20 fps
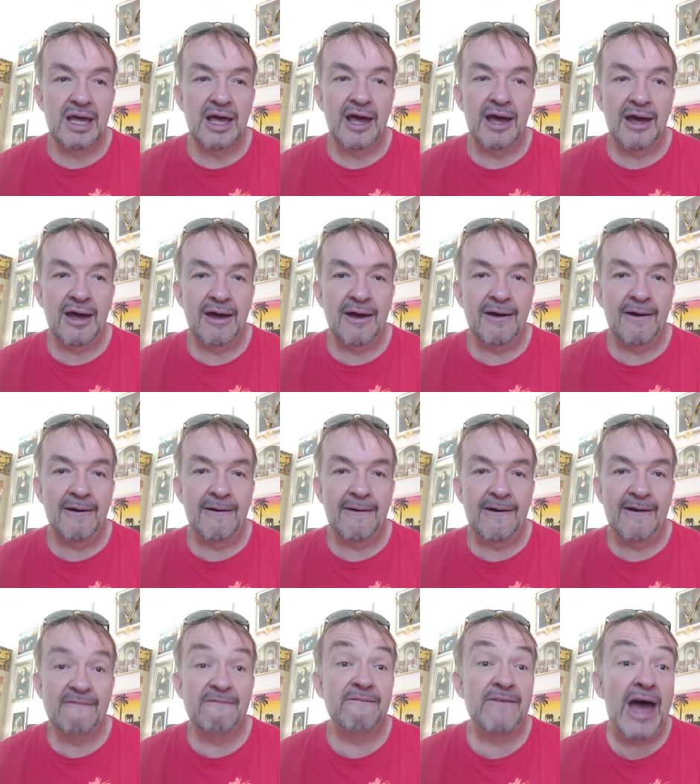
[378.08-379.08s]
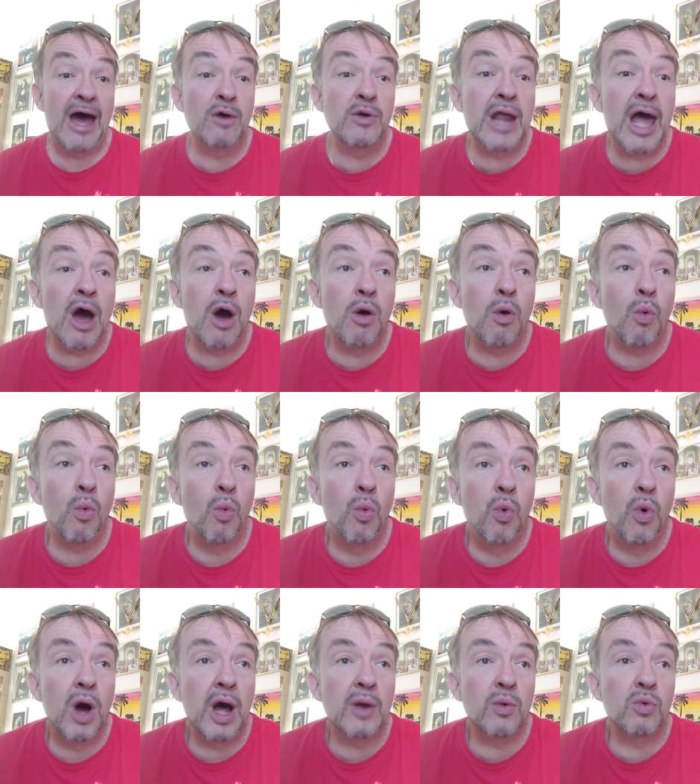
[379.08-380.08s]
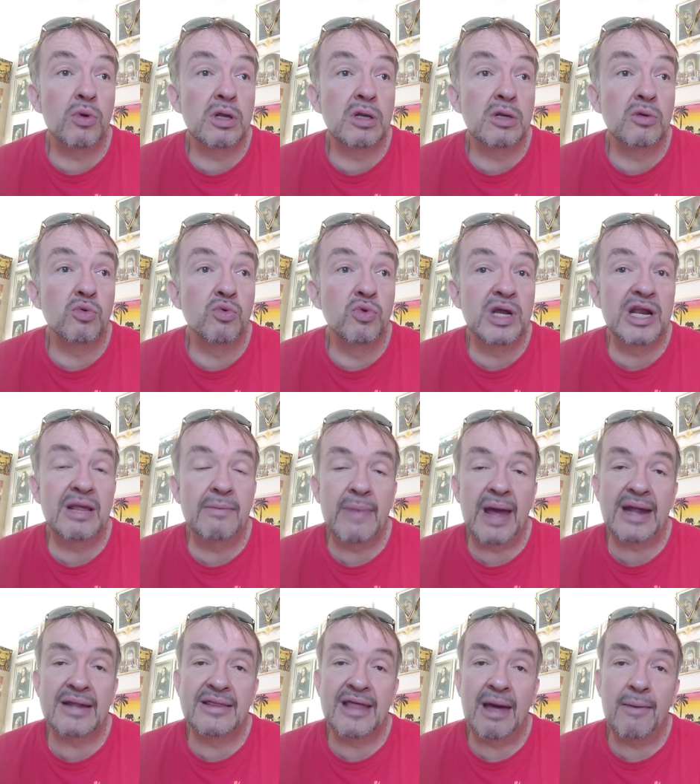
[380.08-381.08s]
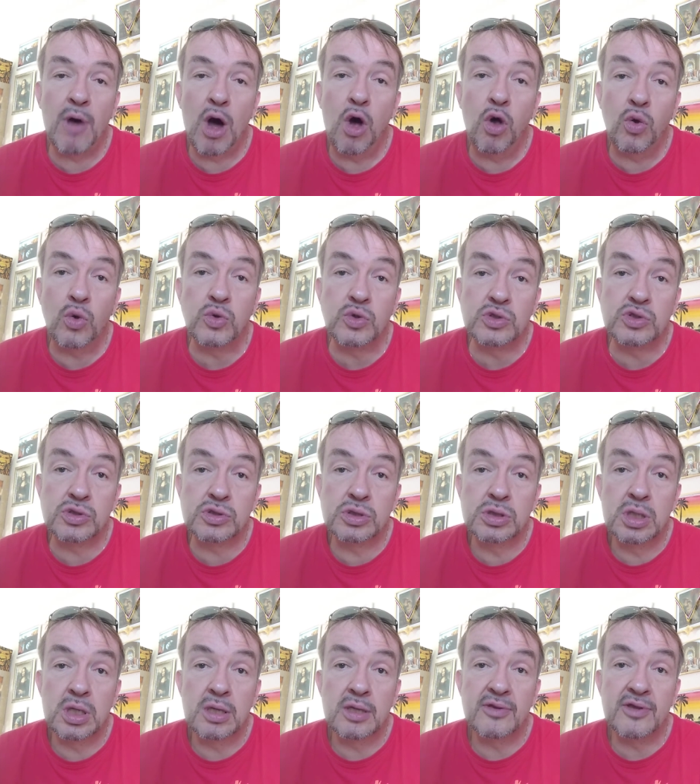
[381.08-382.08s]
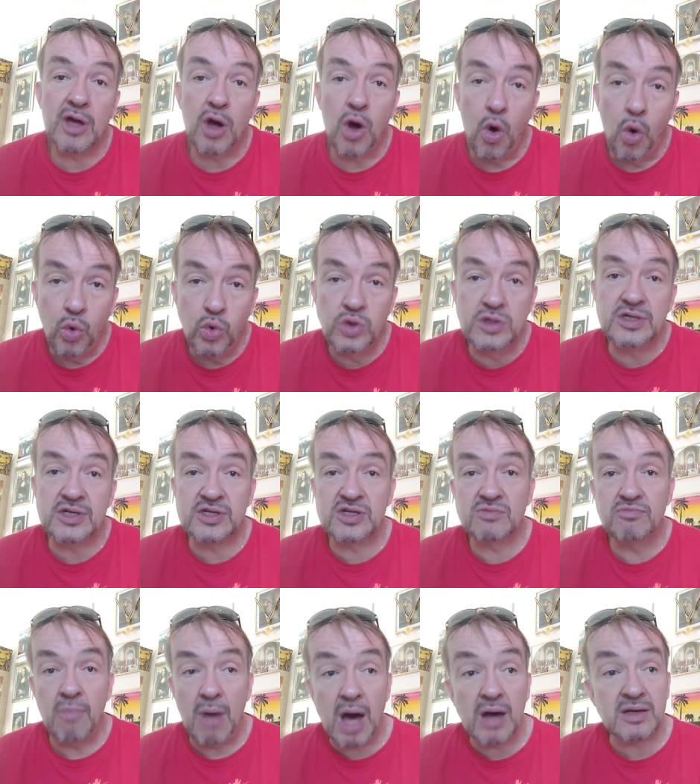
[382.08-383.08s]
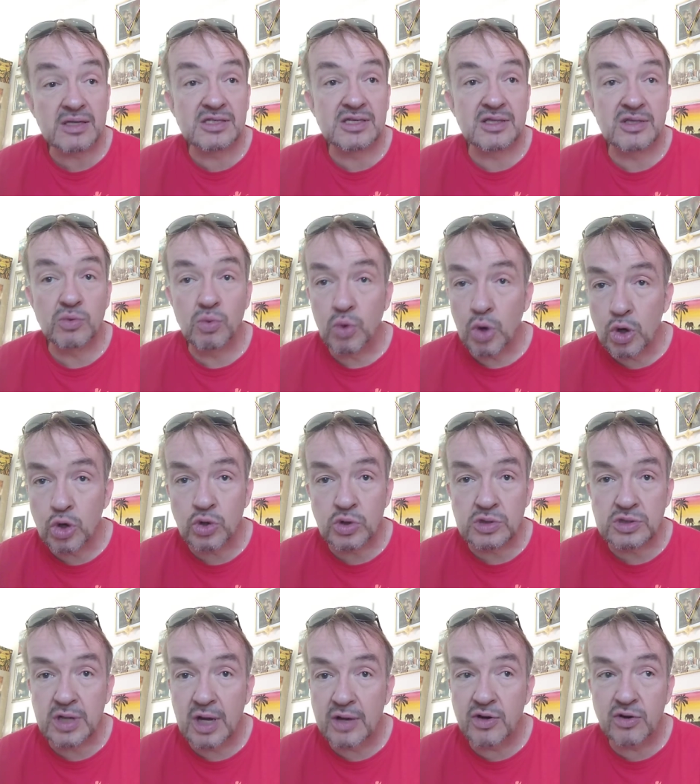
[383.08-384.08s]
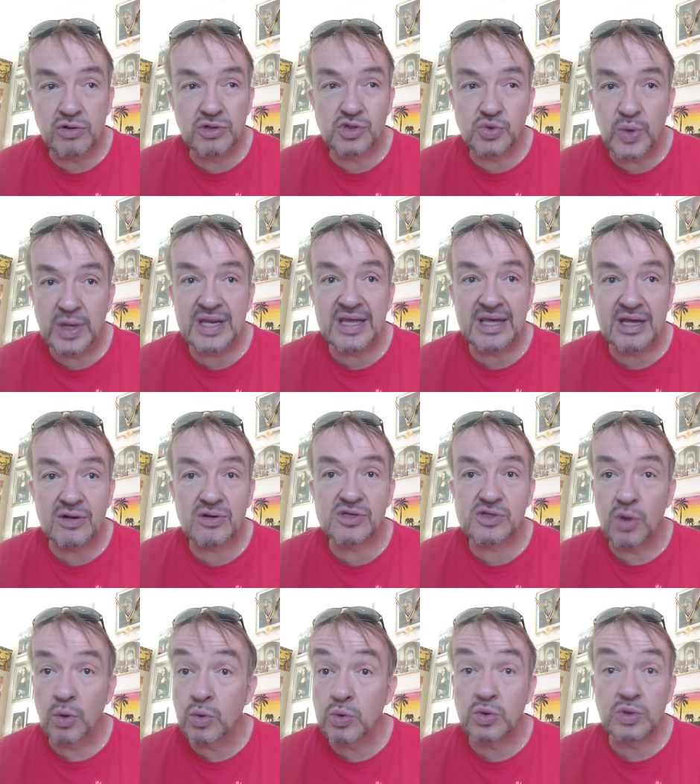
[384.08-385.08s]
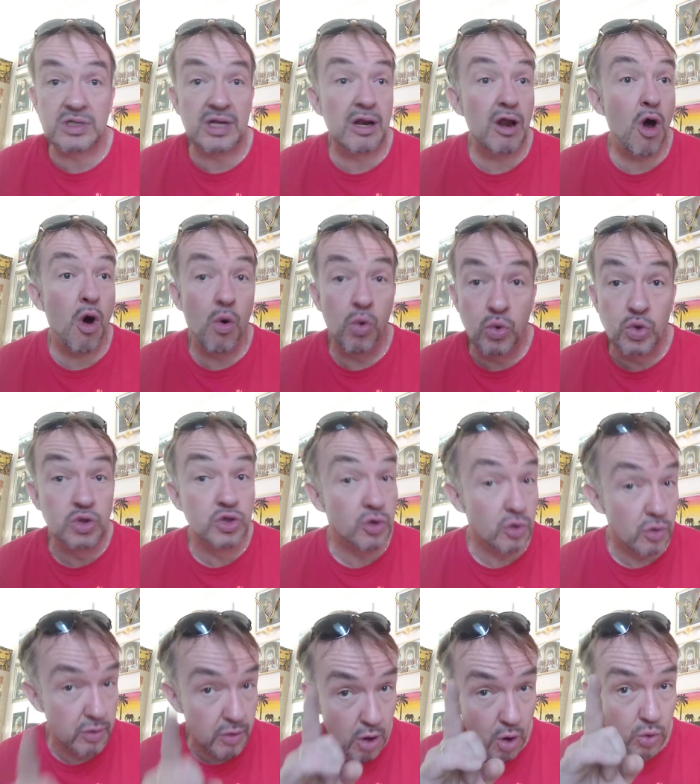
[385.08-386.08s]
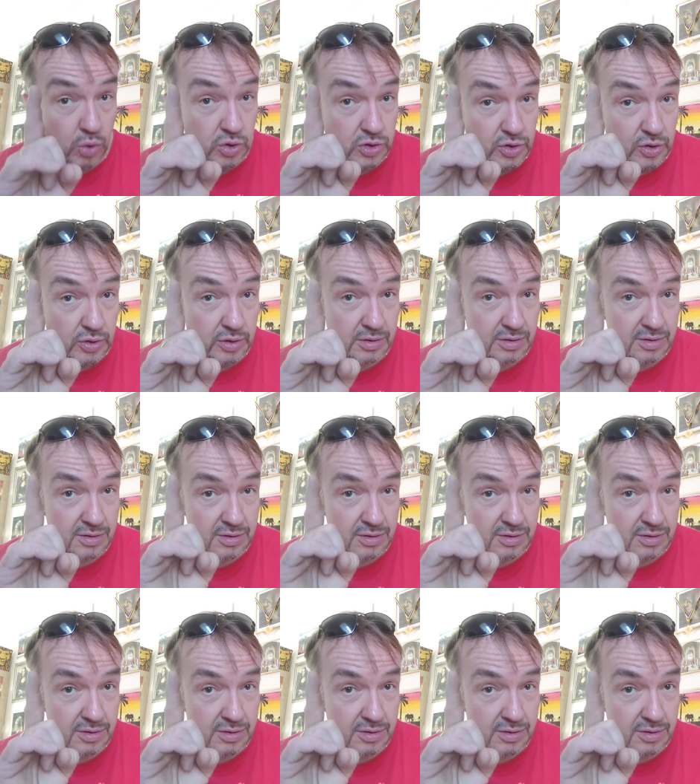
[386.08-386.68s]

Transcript: uh, and found out what really made them old. The oldest monks in the world, one hundred twenty years old and older, older.